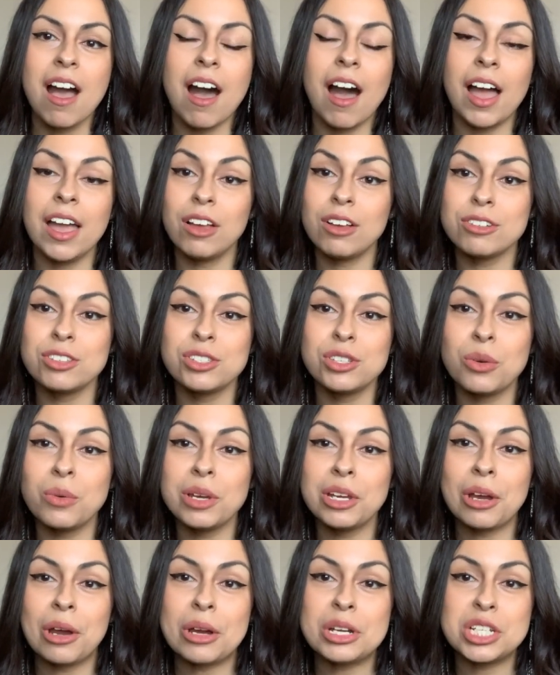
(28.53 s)
I also
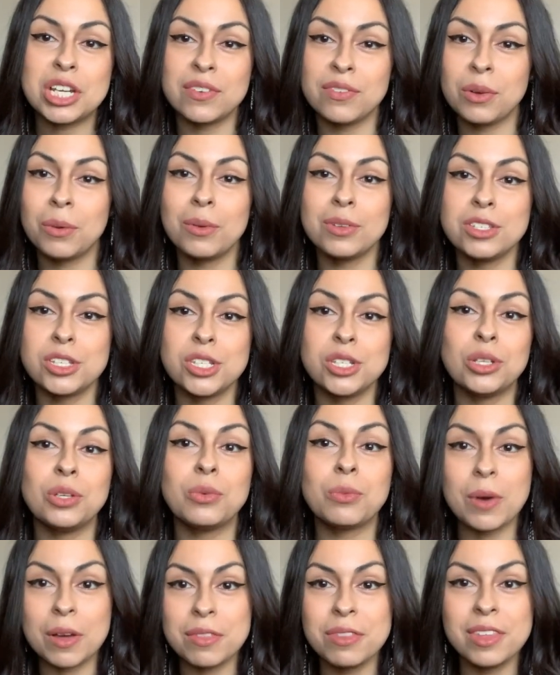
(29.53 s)
encourage everyone to
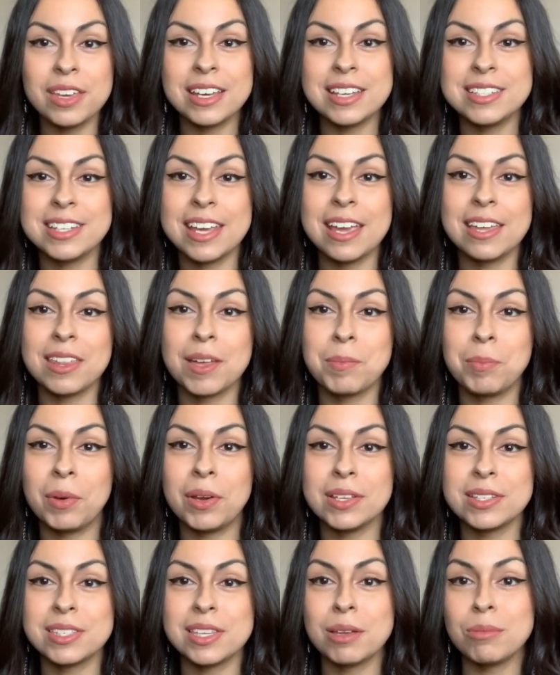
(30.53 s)
do one thing a day that
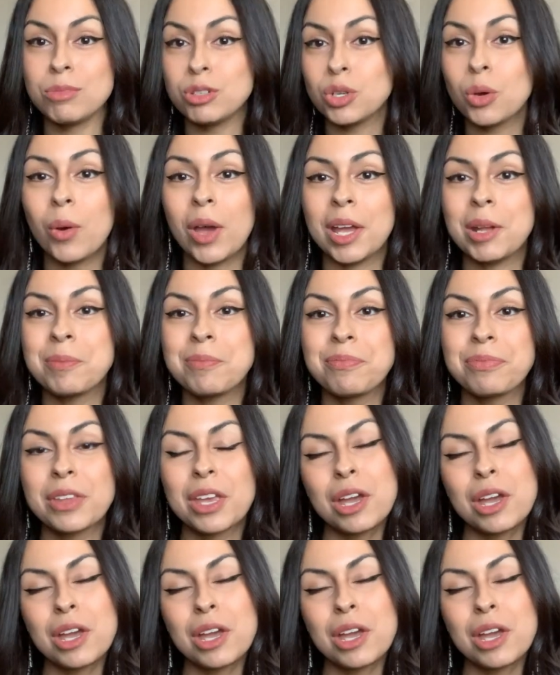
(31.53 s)
brings them joy.